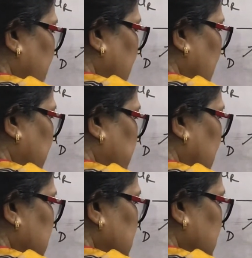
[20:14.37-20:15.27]

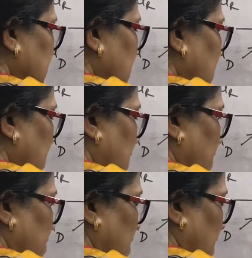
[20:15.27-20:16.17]
happens
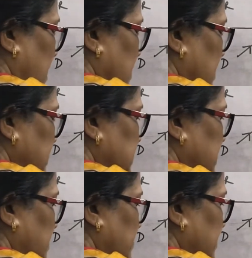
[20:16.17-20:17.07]
at this
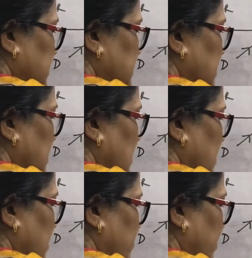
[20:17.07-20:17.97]
surface,
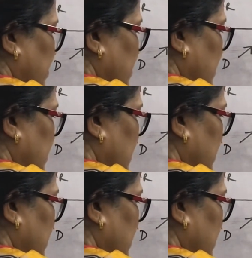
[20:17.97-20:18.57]
if you,